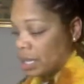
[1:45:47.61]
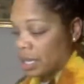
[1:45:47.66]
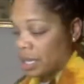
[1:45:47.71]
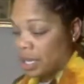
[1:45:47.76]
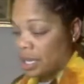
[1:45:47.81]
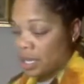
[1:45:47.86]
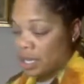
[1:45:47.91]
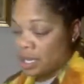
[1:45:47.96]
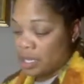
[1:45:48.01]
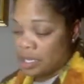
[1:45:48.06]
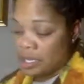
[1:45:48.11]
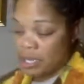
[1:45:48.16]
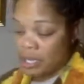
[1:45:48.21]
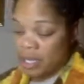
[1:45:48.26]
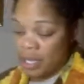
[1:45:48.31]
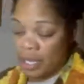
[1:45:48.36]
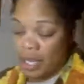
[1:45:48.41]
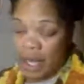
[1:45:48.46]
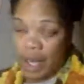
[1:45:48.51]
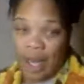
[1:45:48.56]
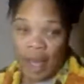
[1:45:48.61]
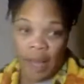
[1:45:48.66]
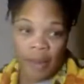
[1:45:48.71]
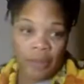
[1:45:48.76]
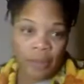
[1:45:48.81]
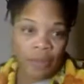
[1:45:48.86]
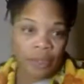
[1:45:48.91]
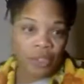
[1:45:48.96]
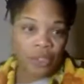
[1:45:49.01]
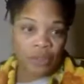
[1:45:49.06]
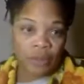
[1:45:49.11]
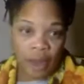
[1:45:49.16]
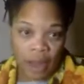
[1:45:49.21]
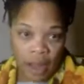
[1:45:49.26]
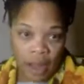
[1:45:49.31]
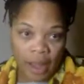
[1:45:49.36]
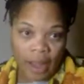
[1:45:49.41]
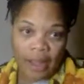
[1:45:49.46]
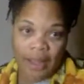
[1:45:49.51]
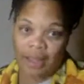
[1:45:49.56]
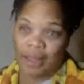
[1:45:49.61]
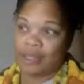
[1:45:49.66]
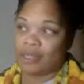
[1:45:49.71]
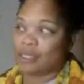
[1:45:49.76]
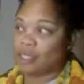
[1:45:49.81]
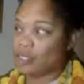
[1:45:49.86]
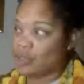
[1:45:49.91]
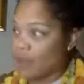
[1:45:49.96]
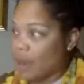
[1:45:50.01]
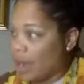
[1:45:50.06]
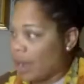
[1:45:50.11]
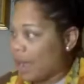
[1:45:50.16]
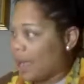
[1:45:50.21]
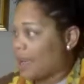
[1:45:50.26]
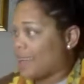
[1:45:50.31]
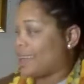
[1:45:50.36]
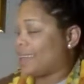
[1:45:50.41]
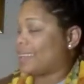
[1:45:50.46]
is I would try and try